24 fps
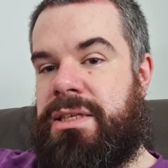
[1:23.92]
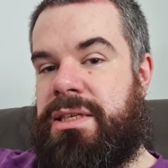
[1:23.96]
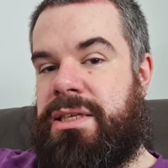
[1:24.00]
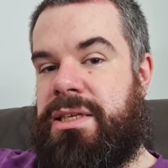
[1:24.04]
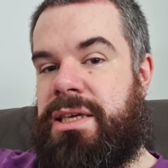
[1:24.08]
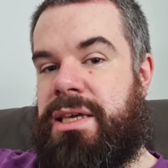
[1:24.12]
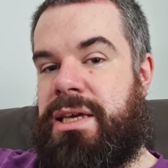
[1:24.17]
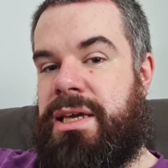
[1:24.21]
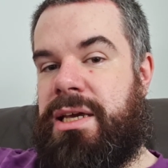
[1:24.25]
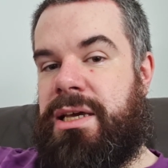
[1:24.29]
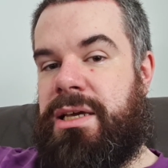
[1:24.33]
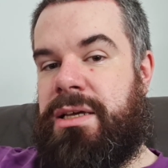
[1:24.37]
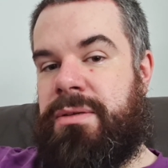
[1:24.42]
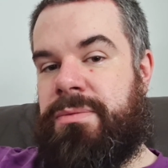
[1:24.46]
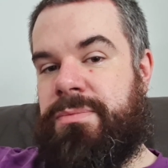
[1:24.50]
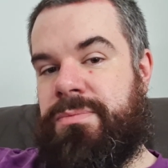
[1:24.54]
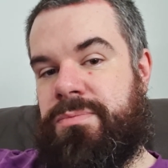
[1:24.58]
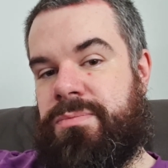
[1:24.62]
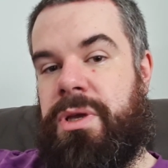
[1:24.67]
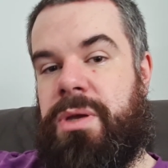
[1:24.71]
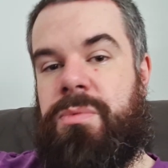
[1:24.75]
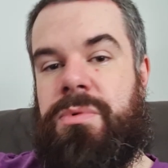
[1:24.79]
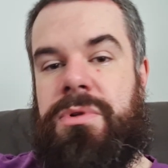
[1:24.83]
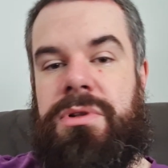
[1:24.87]
yeah,
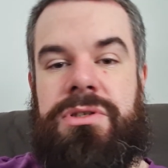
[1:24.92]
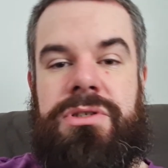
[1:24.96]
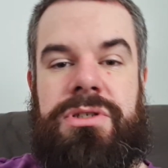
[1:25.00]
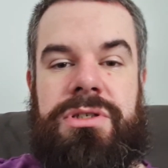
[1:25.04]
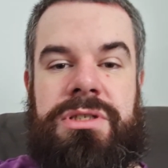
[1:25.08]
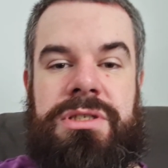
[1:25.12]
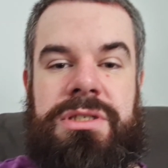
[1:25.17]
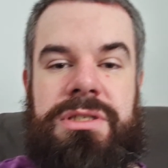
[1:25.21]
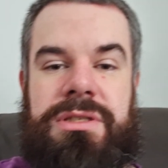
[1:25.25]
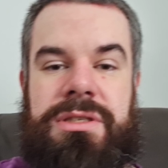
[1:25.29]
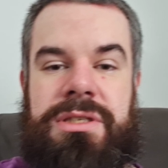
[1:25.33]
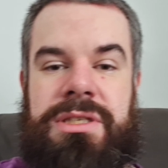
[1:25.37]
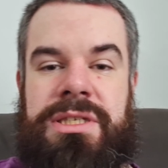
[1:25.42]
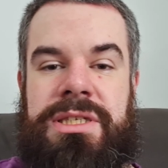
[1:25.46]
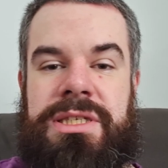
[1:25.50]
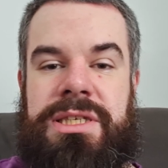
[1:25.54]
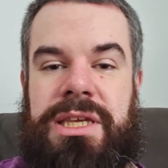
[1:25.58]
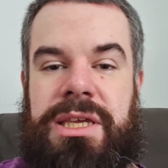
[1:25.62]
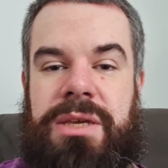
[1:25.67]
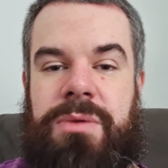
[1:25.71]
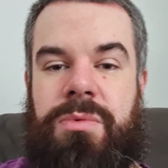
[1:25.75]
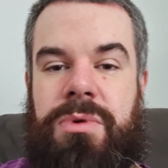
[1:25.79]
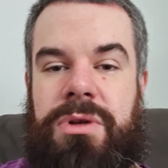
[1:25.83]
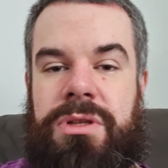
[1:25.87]
we will just
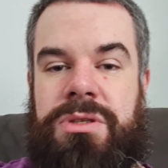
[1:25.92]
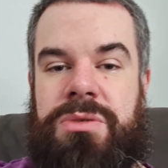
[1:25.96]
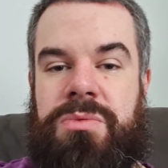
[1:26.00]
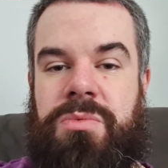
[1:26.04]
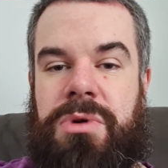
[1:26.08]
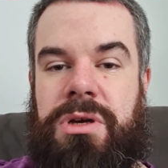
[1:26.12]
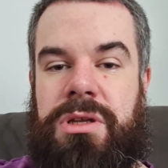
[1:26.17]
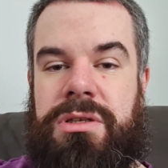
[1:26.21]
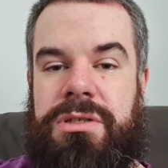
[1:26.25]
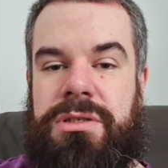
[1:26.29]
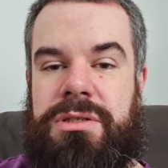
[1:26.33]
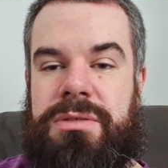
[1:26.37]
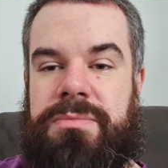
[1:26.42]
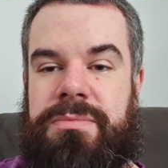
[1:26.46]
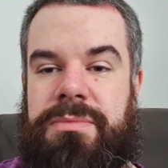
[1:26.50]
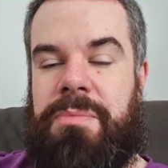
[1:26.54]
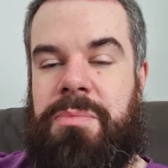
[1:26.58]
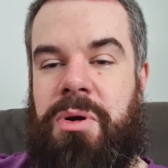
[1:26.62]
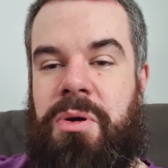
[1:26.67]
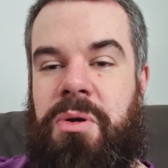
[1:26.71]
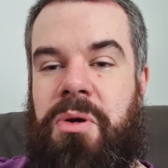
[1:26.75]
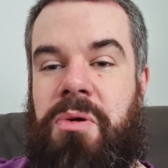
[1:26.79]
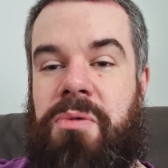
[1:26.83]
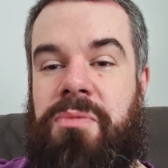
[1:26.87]
see what's what.
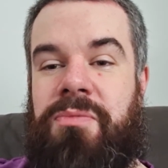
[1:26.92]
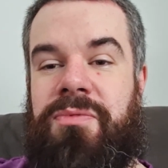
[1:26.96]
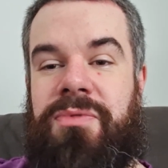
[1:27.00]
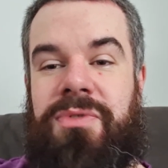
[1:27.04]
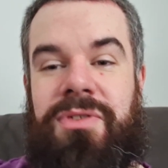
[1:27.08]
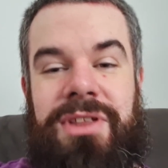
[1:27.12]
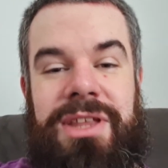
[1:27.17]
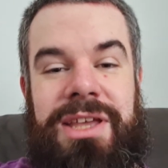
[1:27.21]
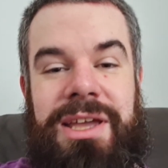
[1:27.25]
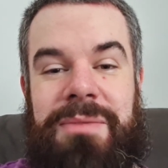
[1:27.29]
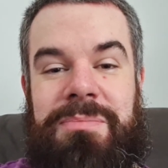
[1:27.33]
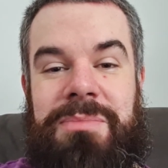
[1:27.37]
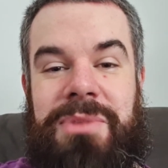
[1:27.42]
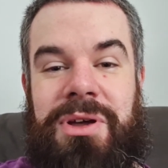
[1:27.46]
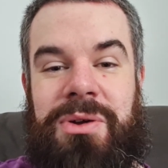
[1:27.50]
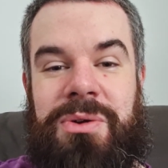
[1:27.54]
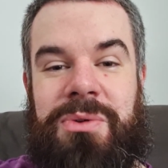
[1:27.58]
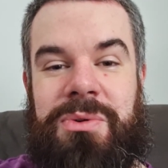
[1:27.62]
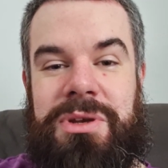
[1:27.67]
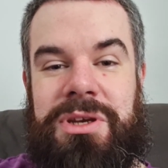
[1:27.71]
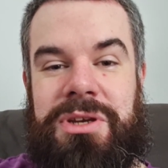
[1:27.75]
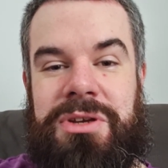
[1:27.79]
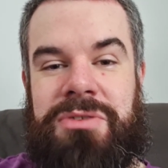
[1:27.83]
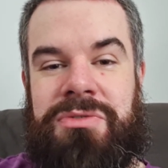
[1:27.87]
Hopefully I'm
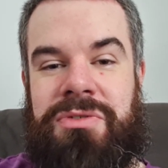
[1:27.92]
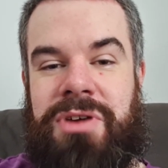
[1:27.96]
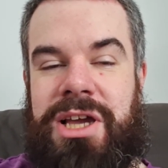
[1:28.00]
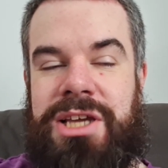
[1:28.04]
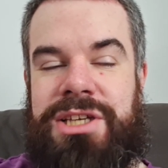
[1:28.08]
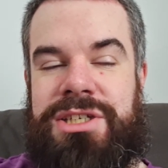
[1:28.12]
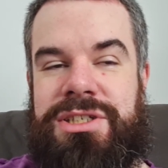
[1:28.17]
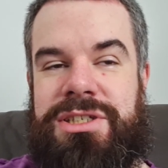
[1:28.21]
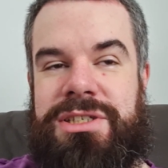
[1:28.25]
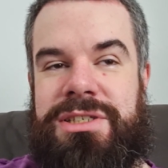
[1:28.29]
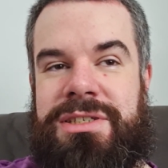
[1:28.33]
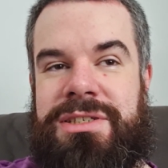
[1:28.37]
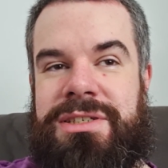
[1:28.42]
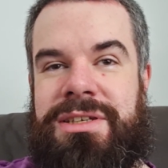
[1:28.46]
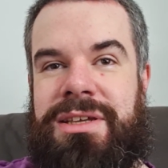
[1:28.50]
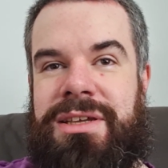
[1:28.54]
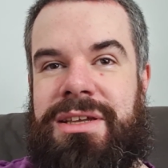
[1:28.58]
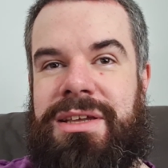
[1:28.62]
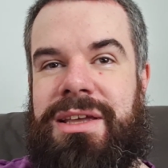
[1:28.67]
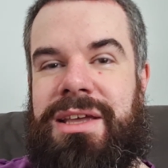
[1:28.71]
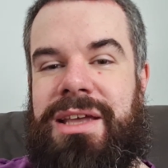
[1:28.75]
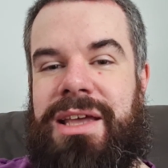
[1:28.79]
not going to crash it.